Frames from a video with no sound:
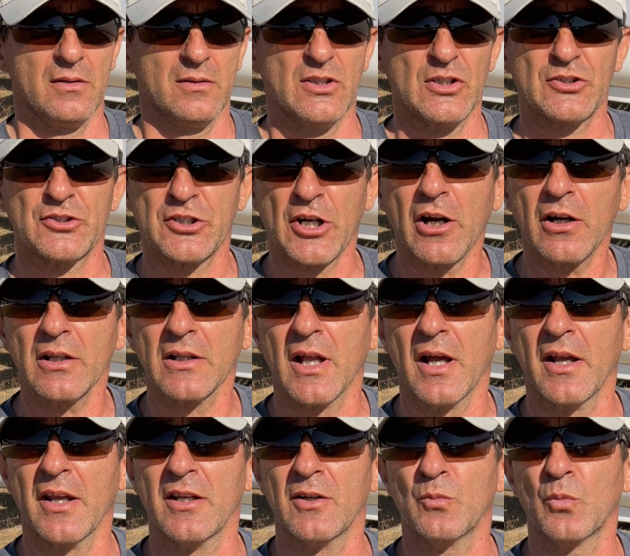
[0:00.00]
start
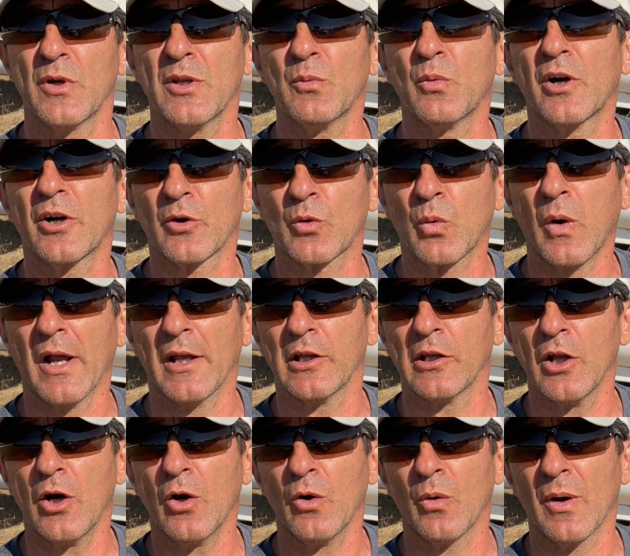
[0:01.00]
line, we were quite
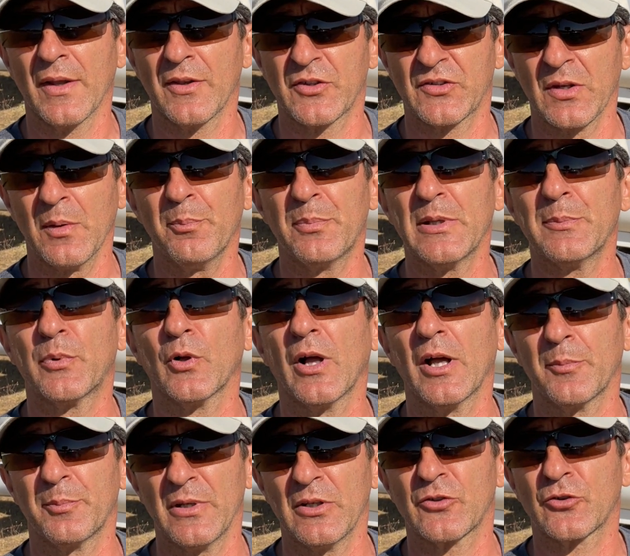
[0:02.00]
low, and some people
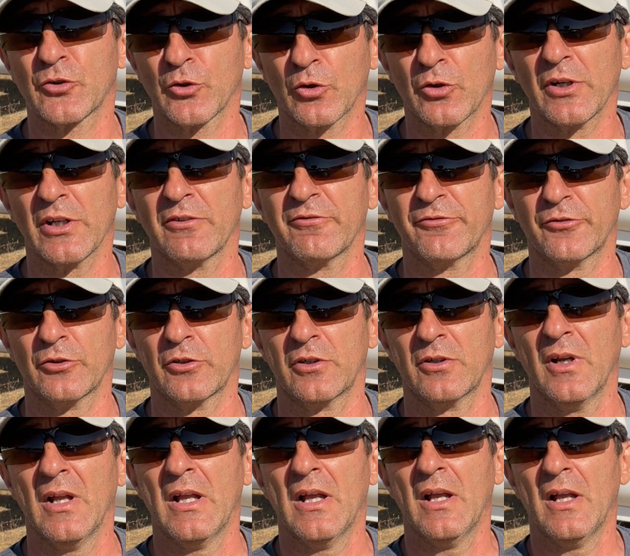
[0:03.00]
had been soaring
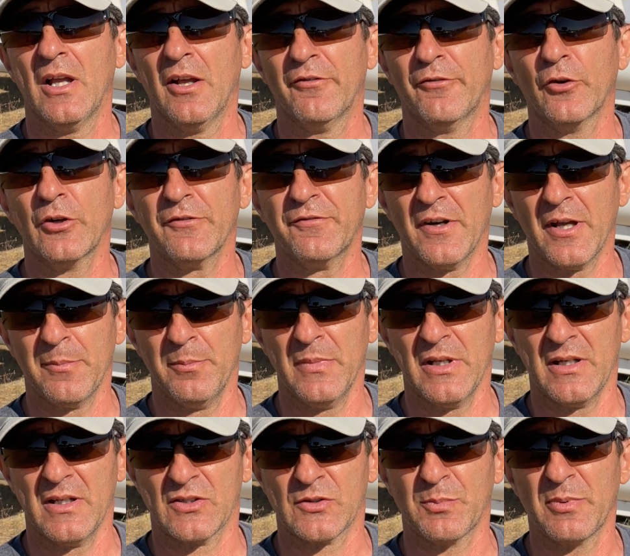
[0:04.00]
for 45
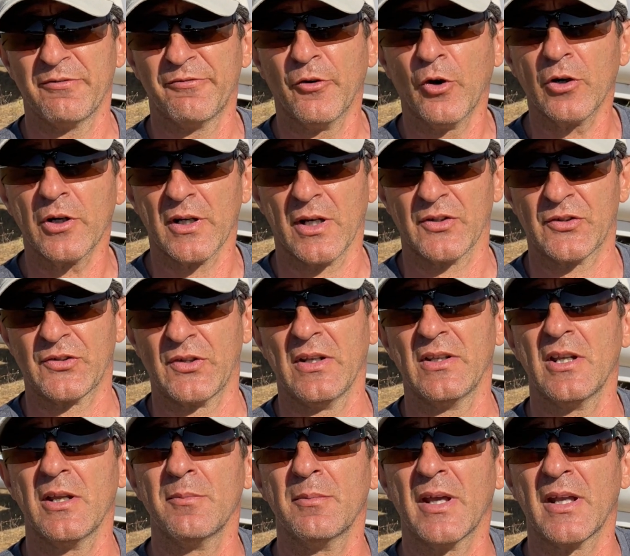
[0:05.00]
minutes before us,
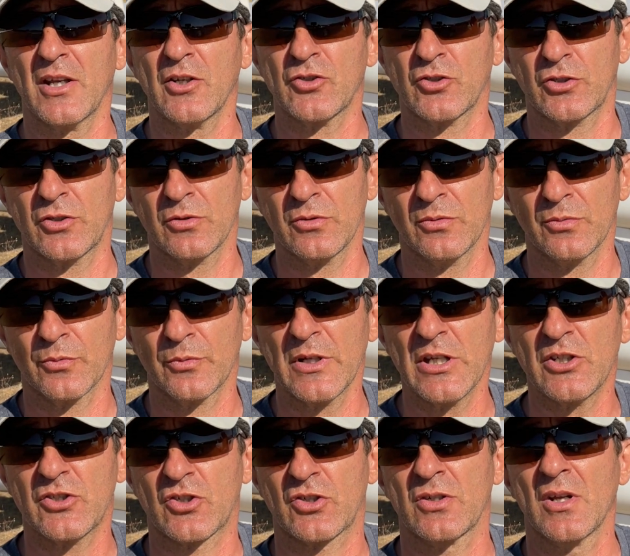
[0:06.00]
and they managed to
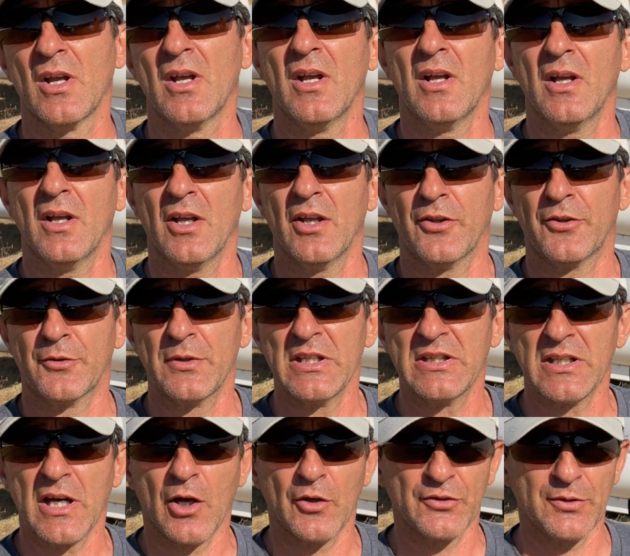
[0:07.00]
reach
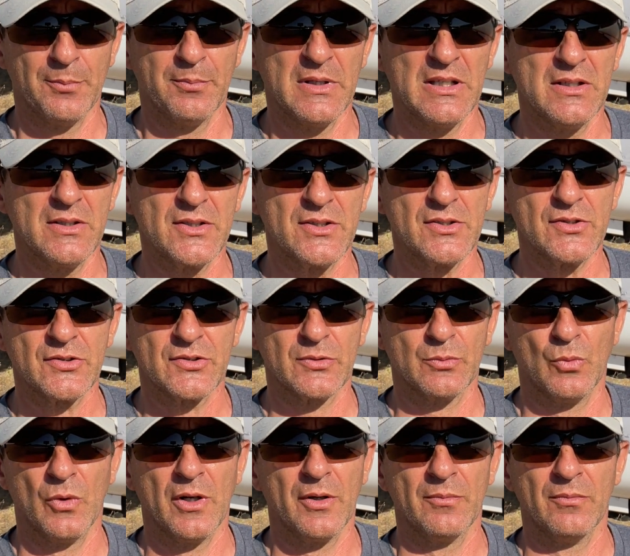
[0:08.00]
3,000 meters
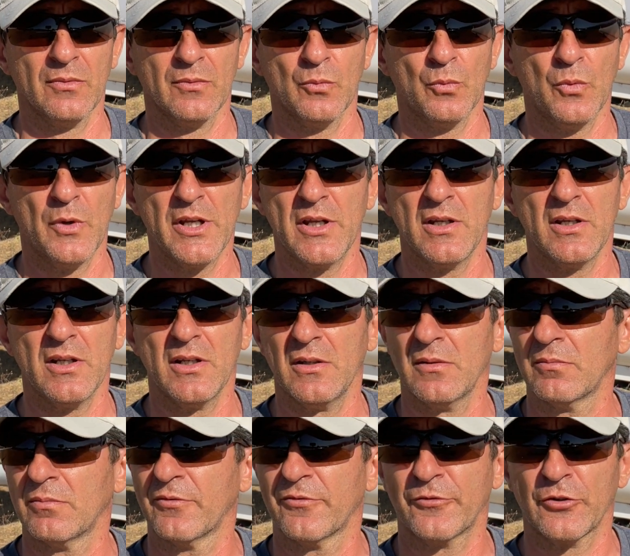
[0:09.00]
when
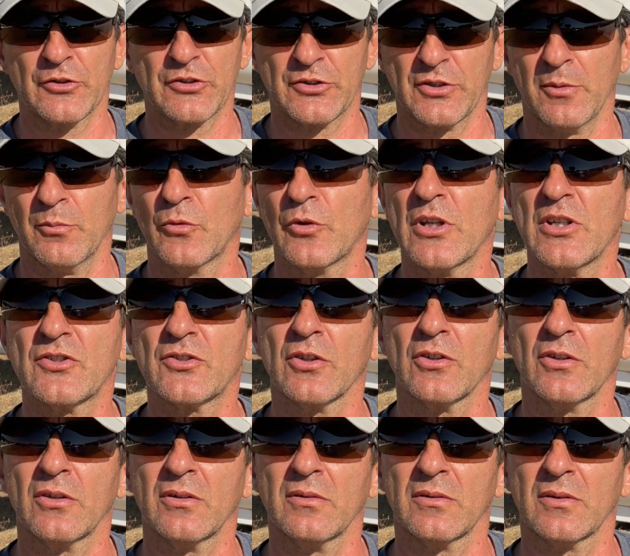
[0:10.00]
we, for some
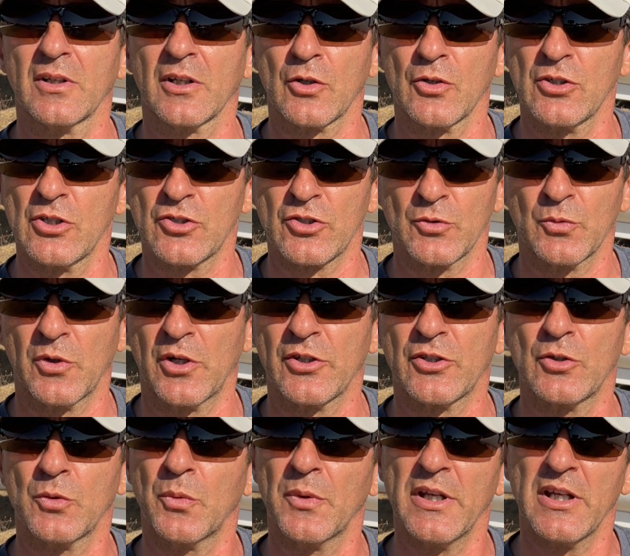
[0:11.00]
reason, the conditions were
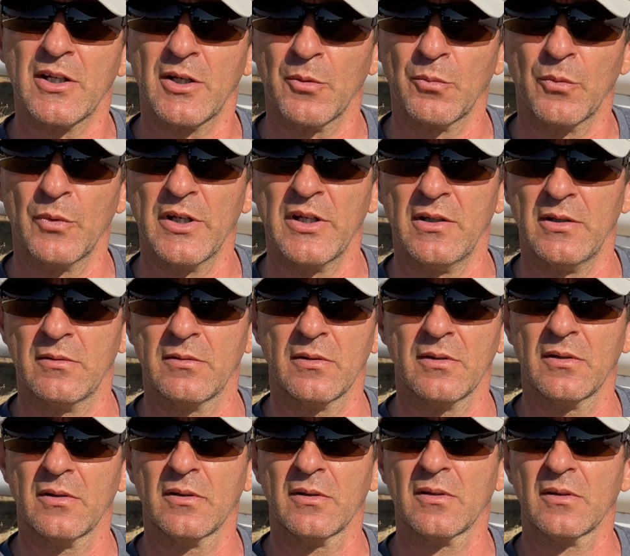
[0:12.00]
too weak, and we
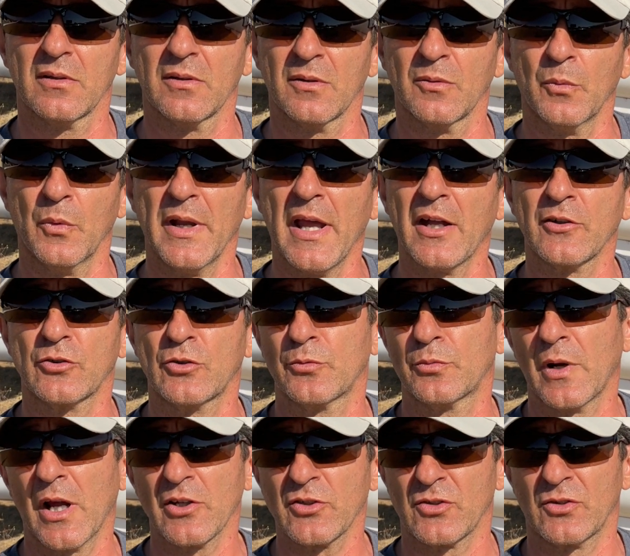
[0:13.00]
had to
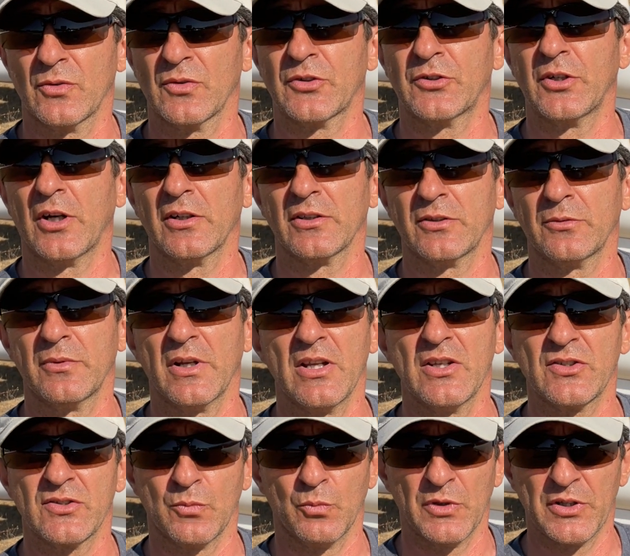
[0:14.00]
rush to start the
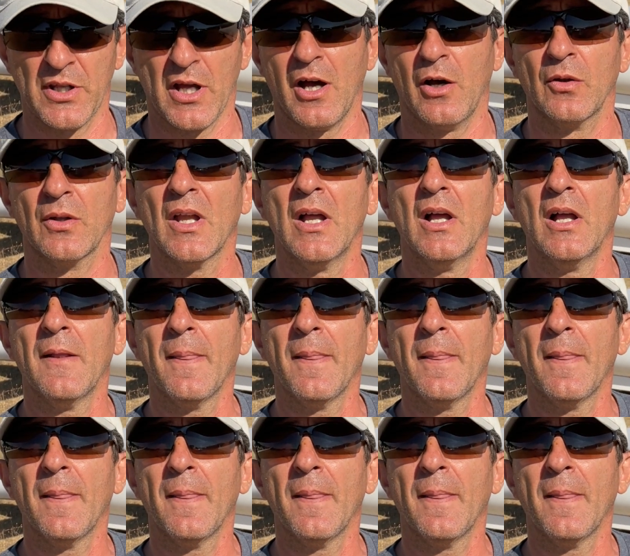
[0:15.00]
race without